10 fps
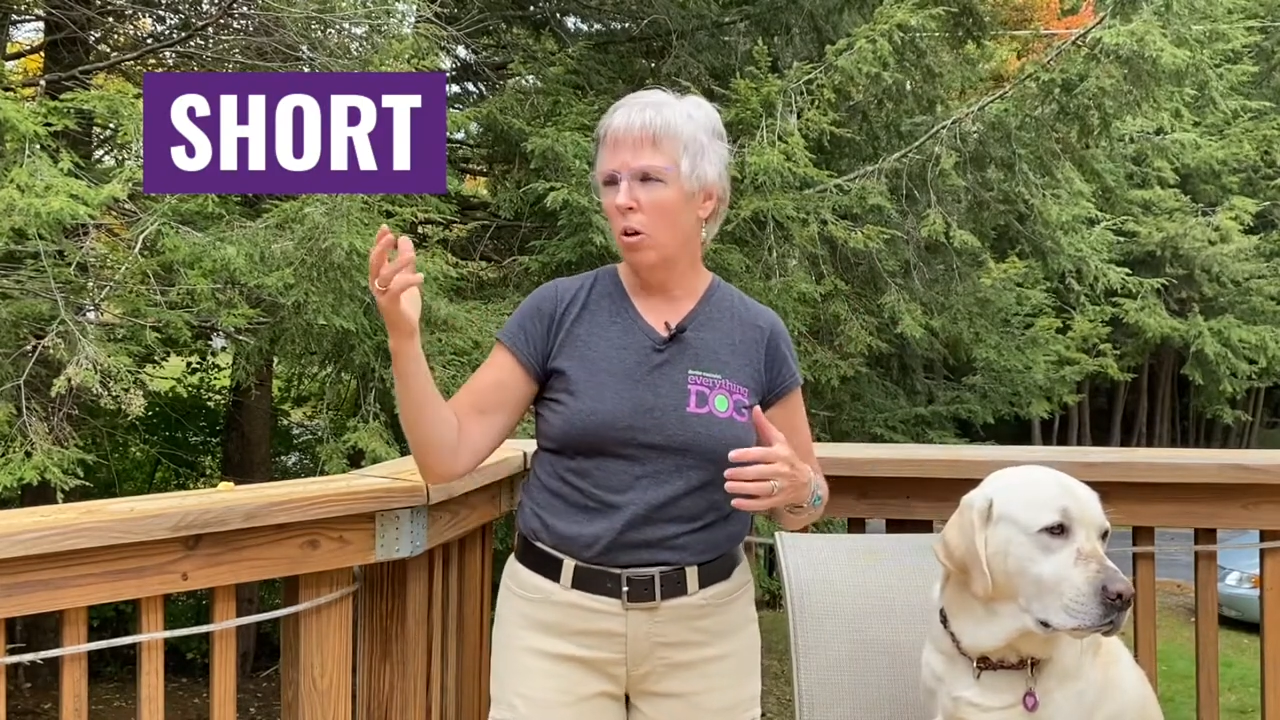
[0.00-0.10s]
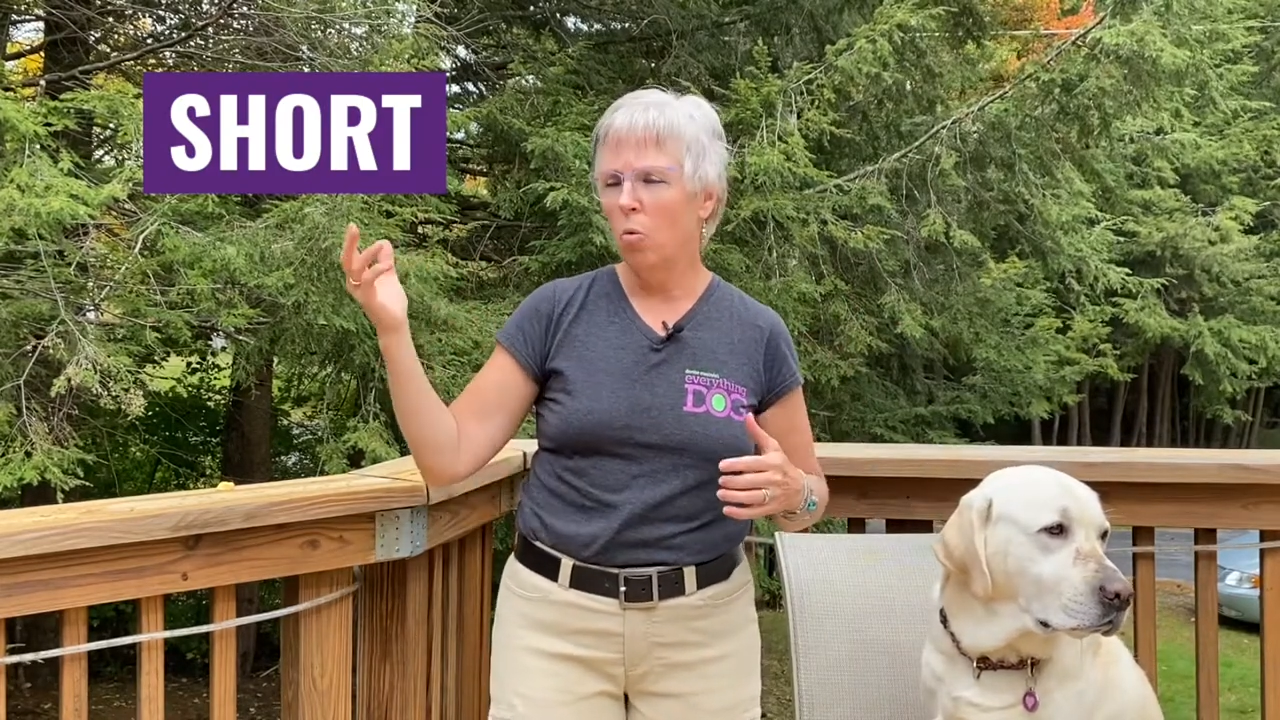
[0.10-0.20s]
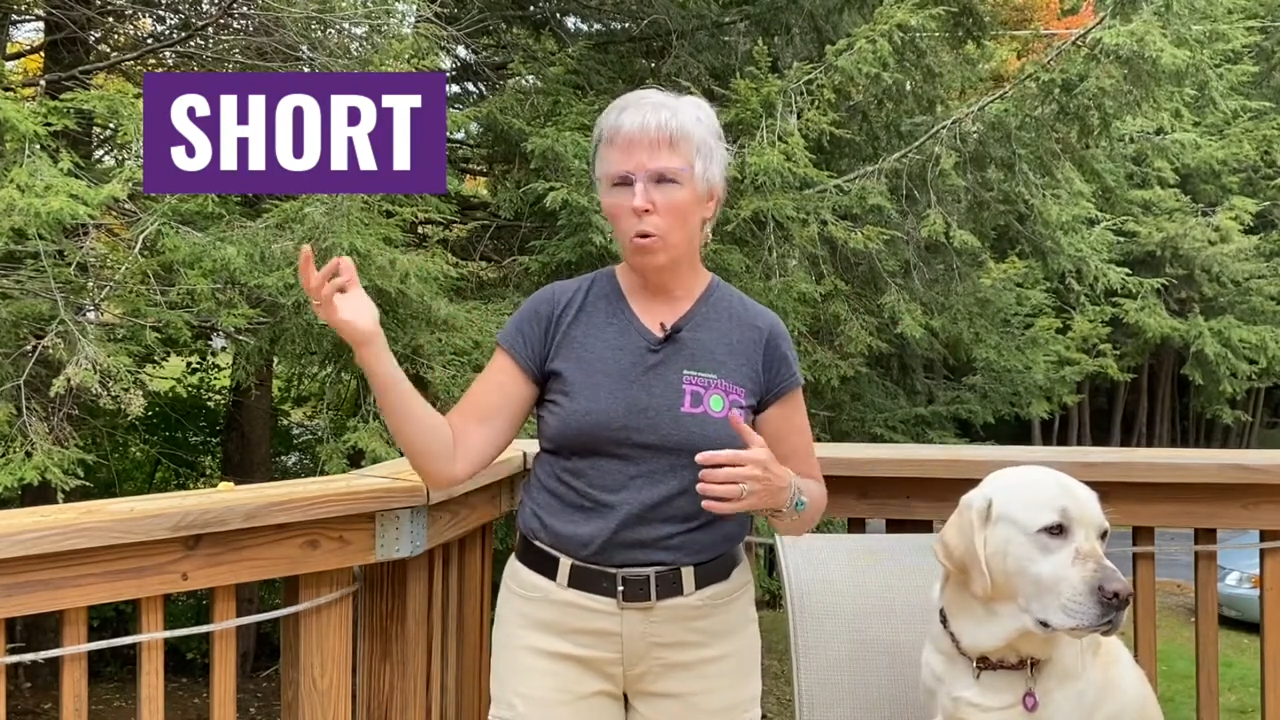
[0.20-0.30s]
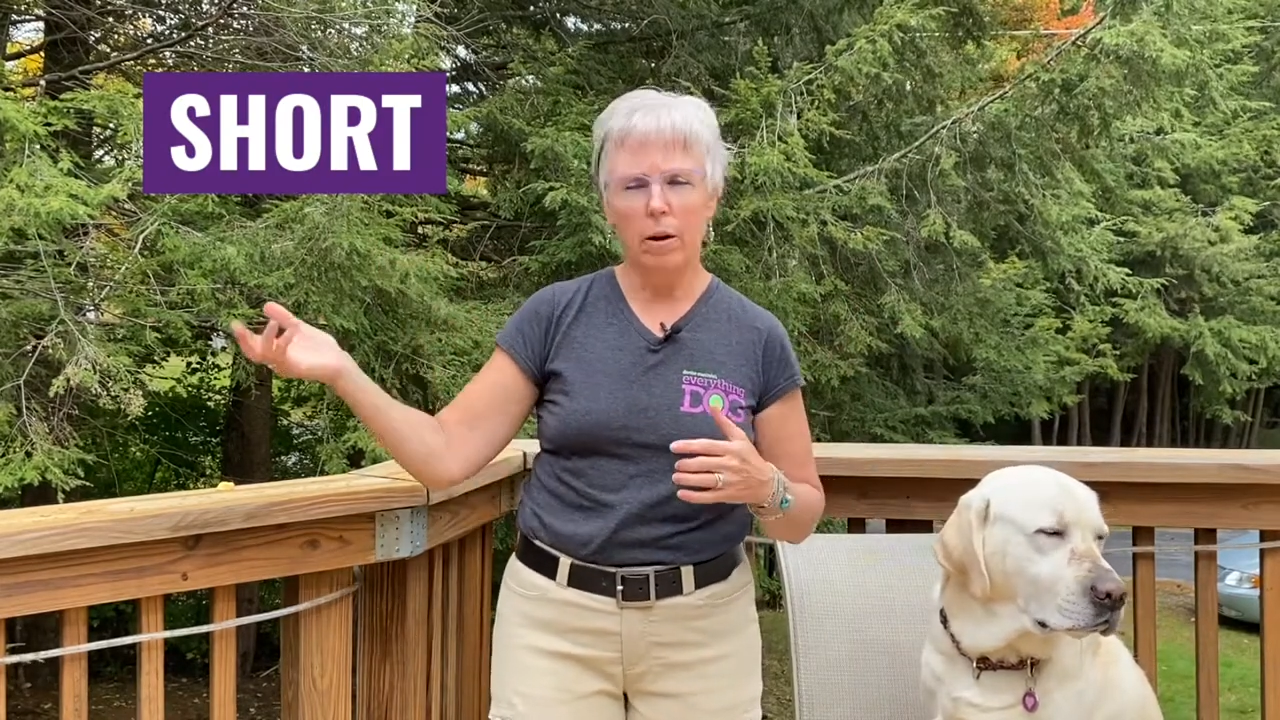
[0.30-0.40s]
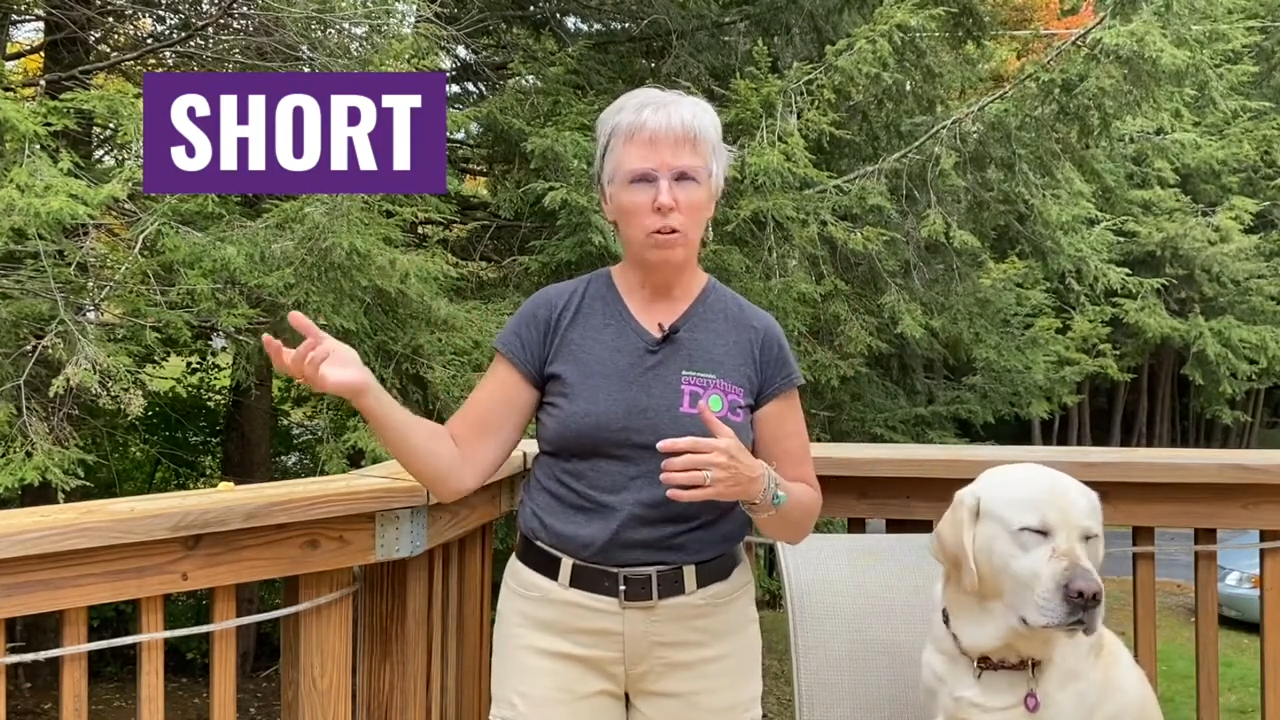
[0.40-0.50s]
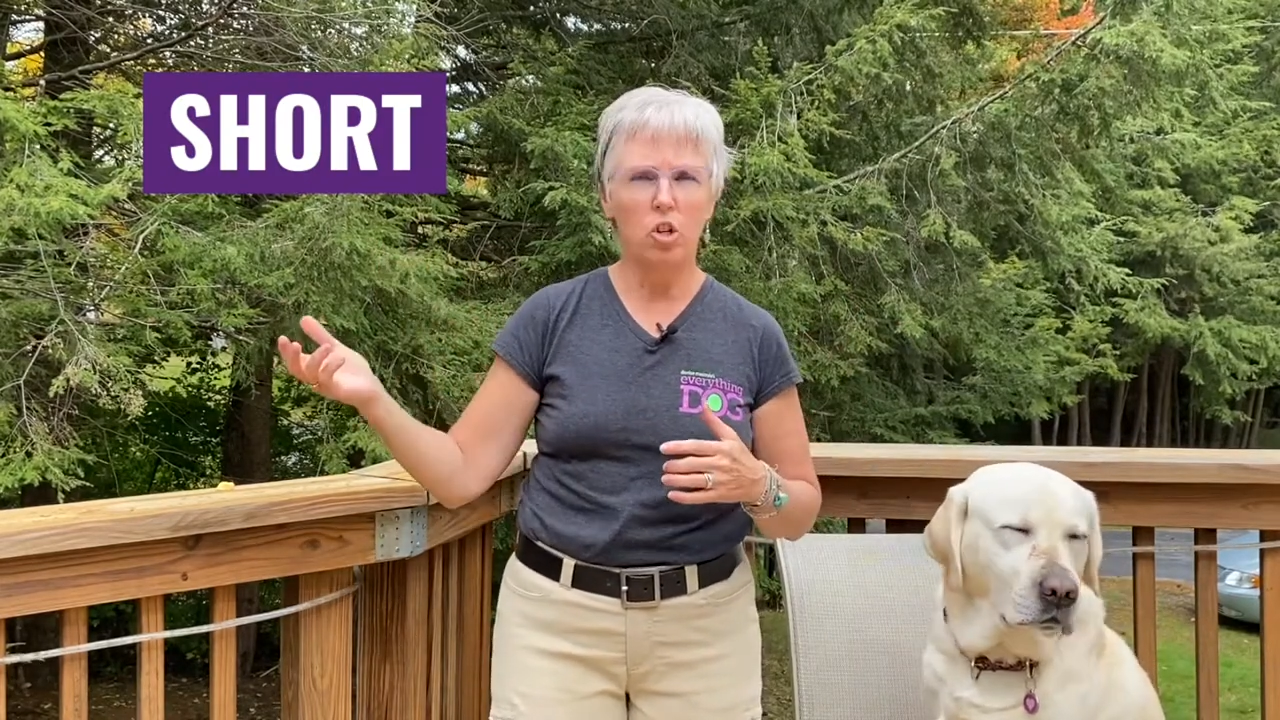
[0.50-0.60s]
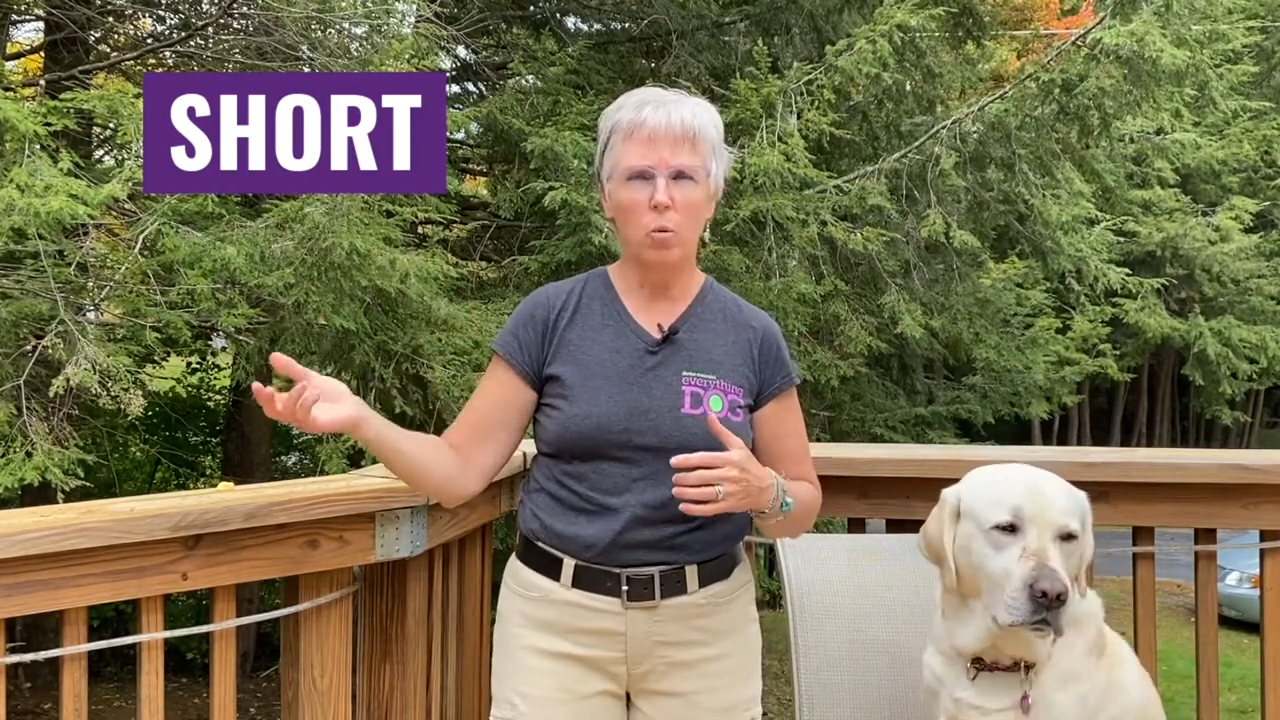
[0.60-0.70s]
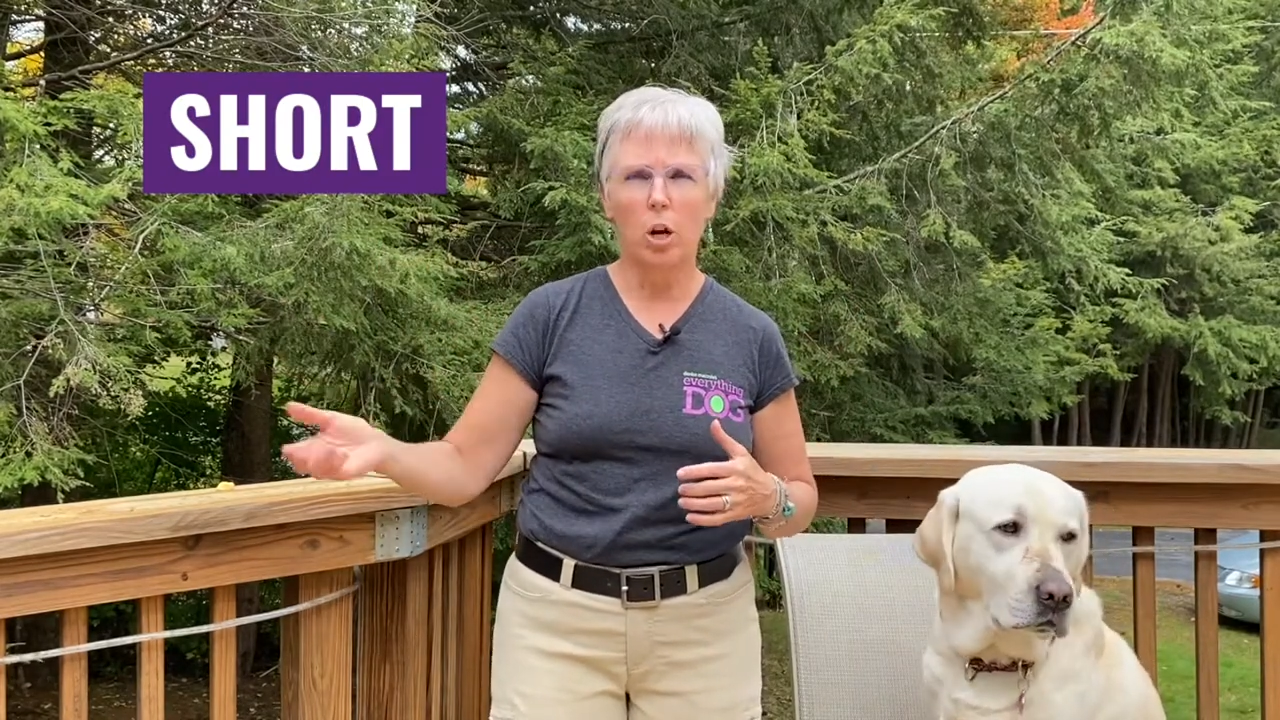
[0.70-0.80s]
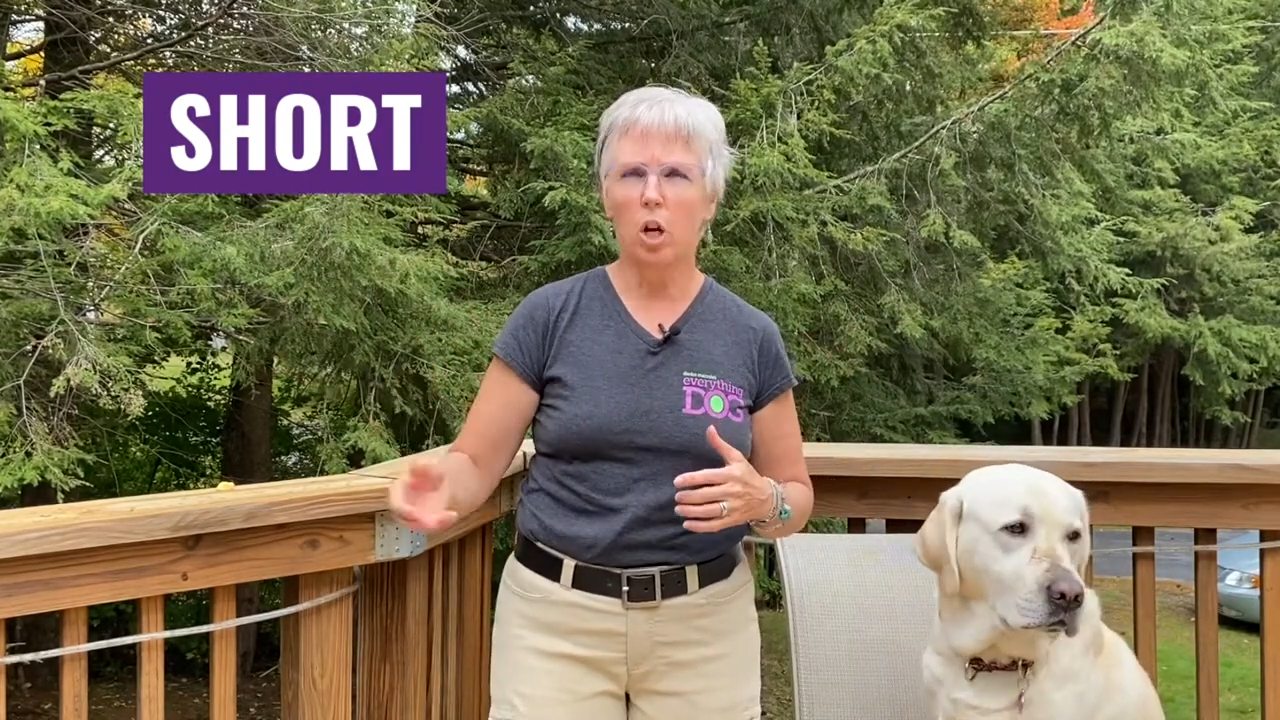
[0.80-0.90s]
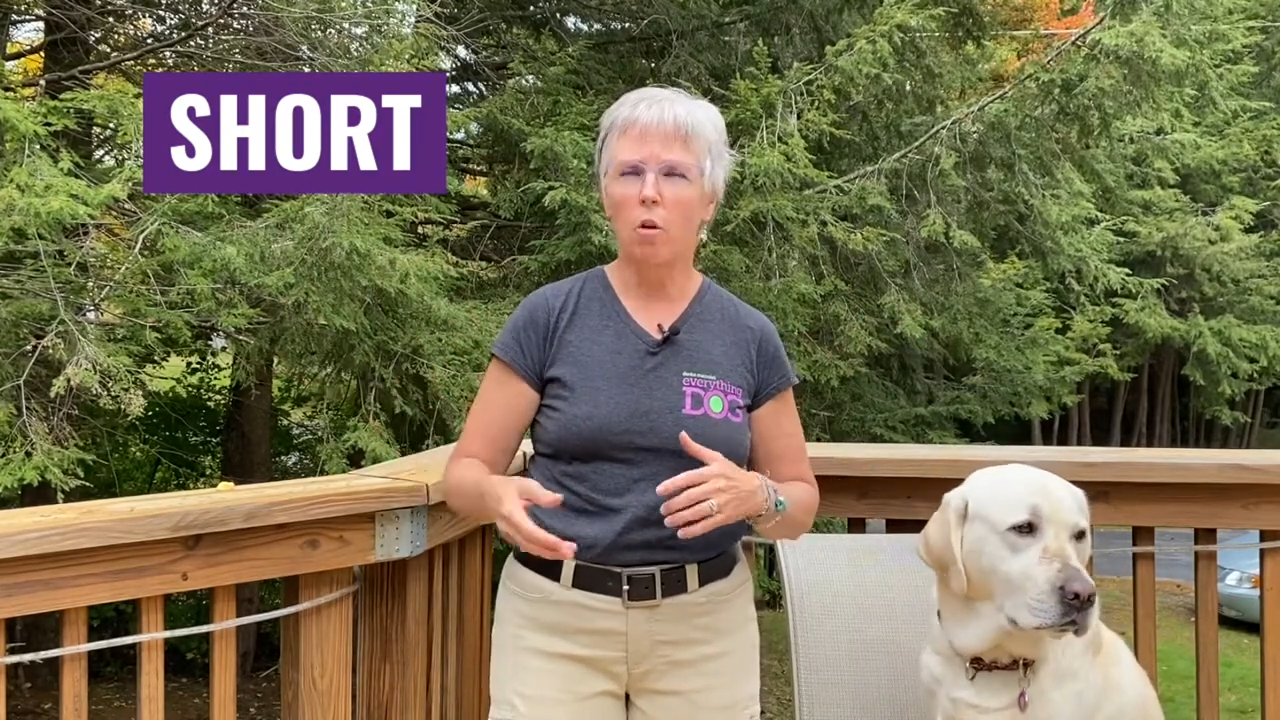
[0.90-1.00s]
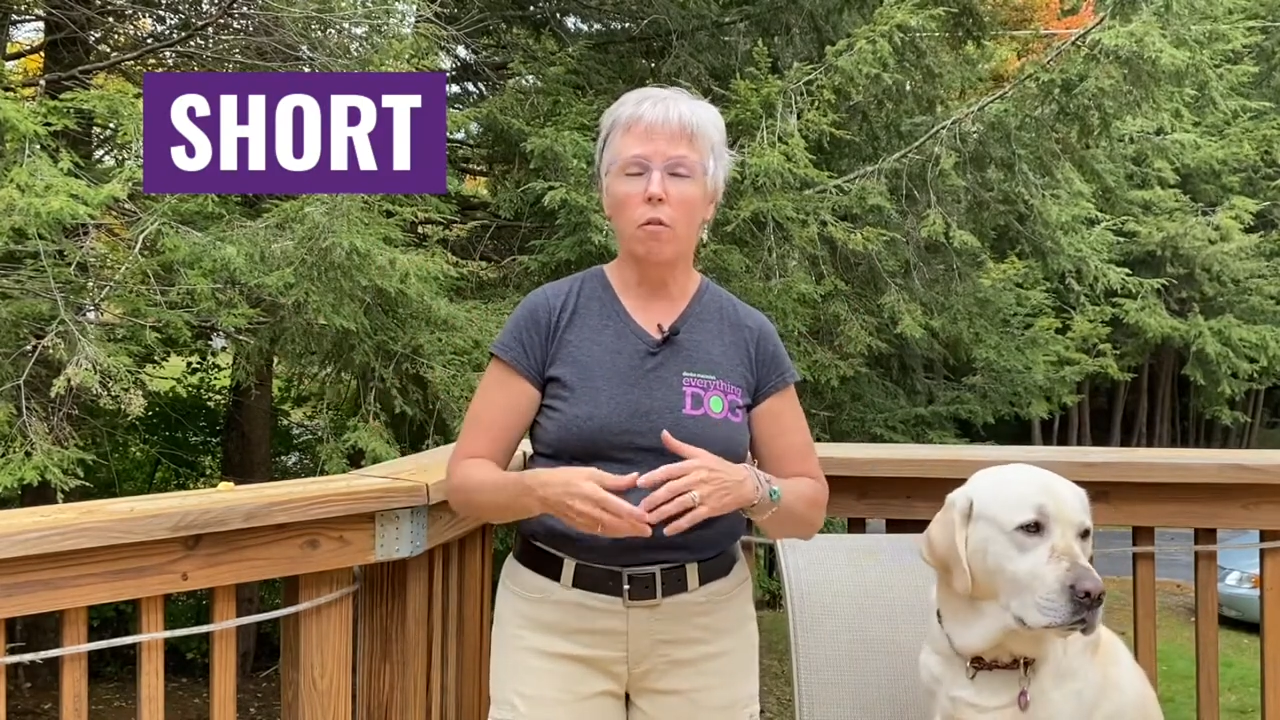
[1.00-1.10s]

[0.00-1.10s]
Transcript: wherever you want to go